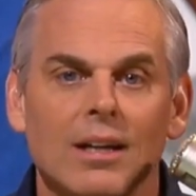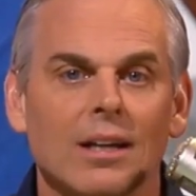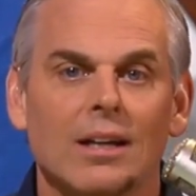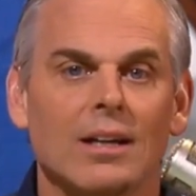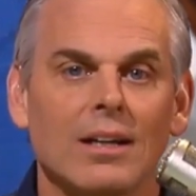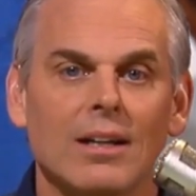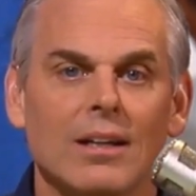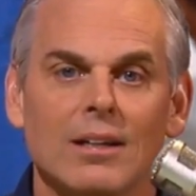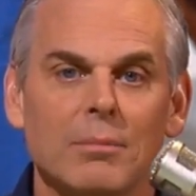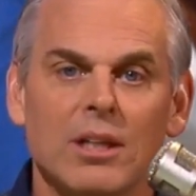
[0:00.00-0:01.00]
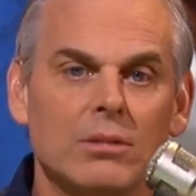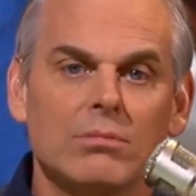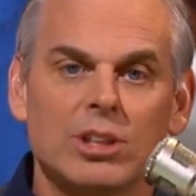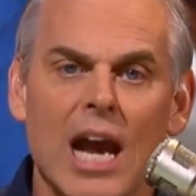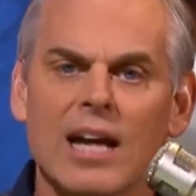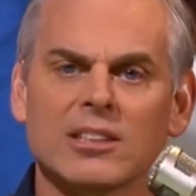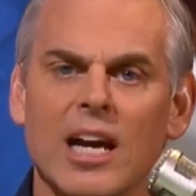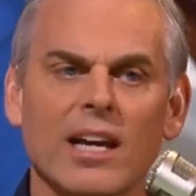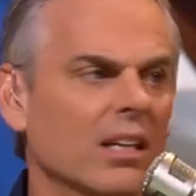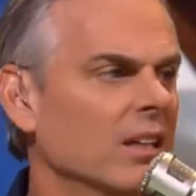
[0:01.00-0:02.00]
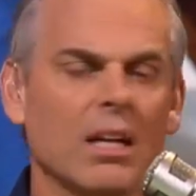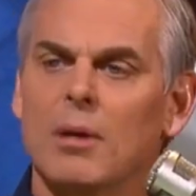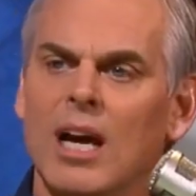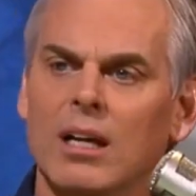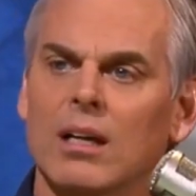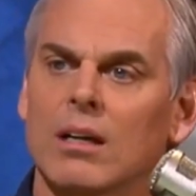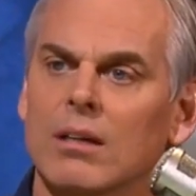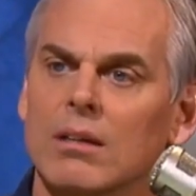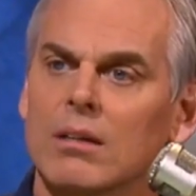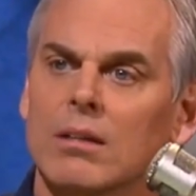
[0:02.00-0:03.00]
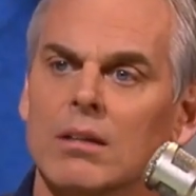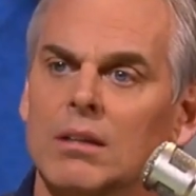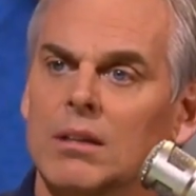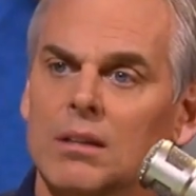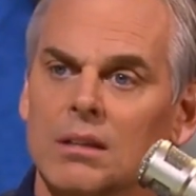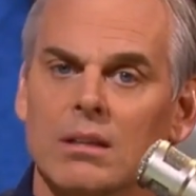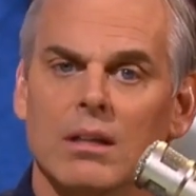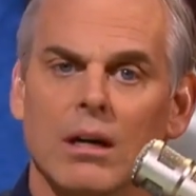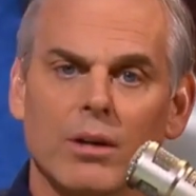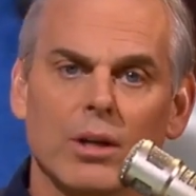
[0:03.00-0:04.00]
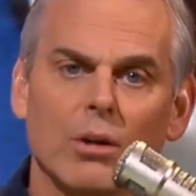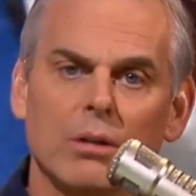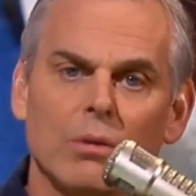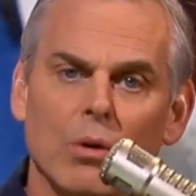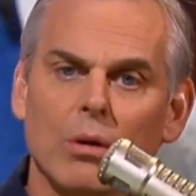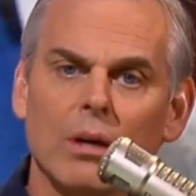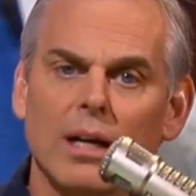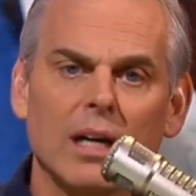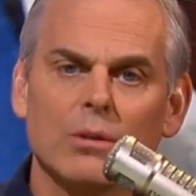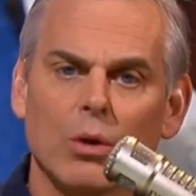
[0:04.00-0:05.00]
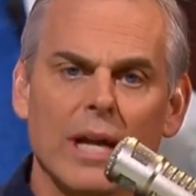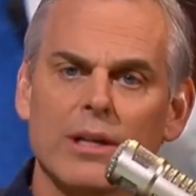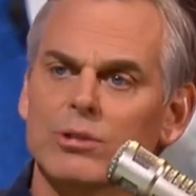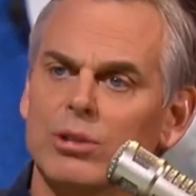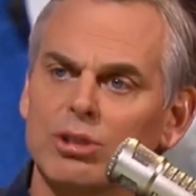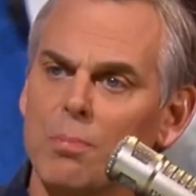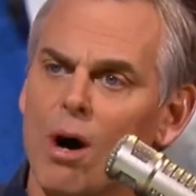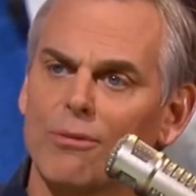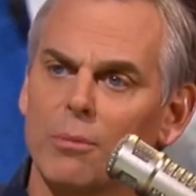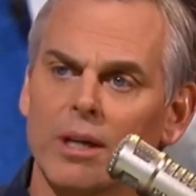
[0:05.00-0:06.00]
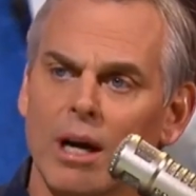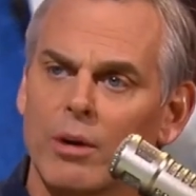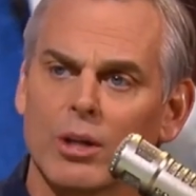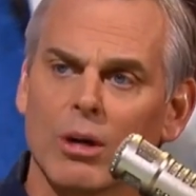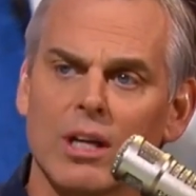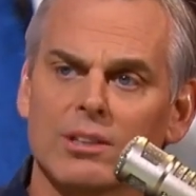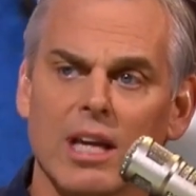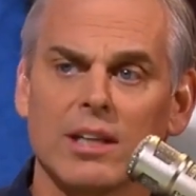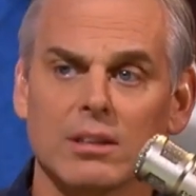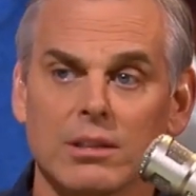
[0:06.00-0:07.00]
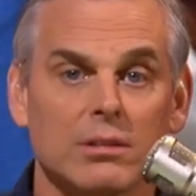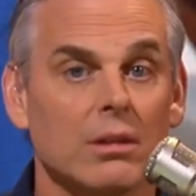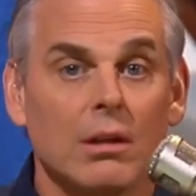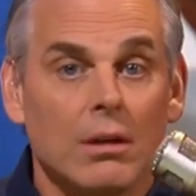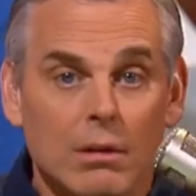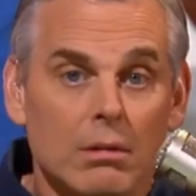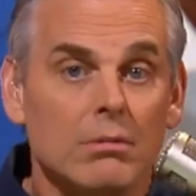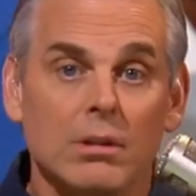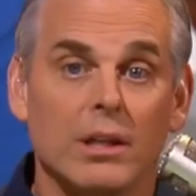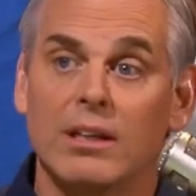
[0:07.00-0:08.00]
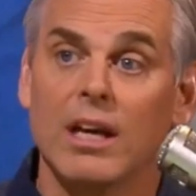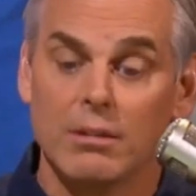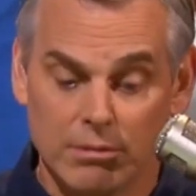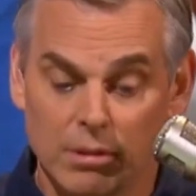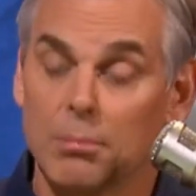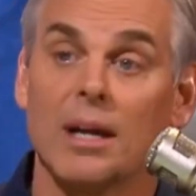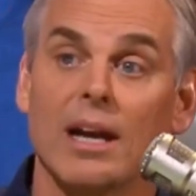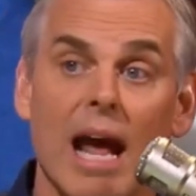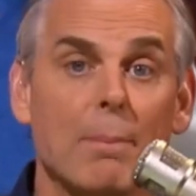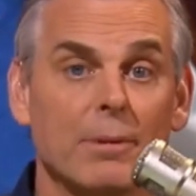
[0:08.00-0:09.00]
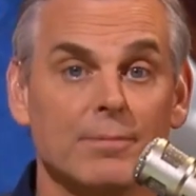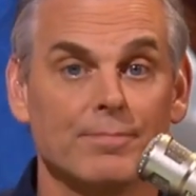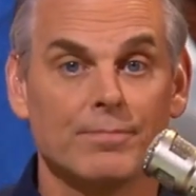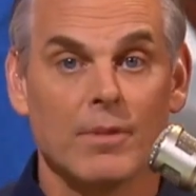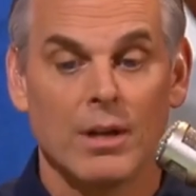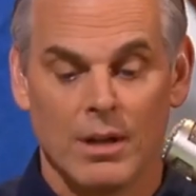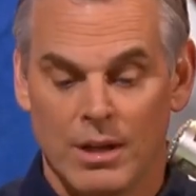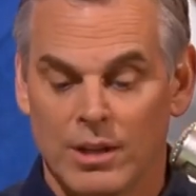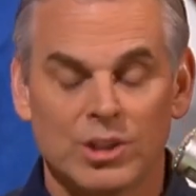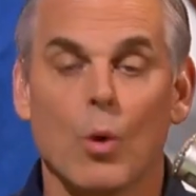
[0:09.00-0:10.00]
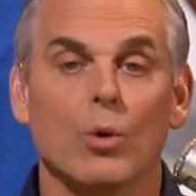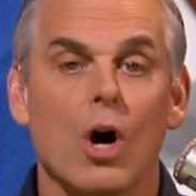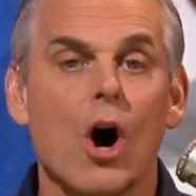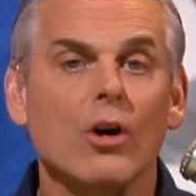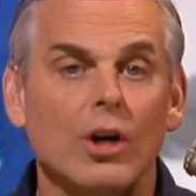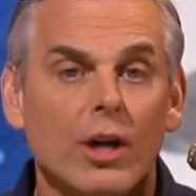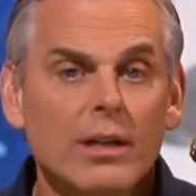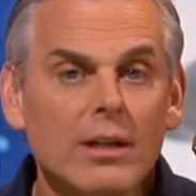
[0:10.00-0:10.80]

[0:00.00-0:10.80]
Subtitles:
I mean, Shaq's like, get me out of here. I want to go to, Orlando's too small for me. I want to go to Los Angeles. And he did. He made it happen. So we're all good.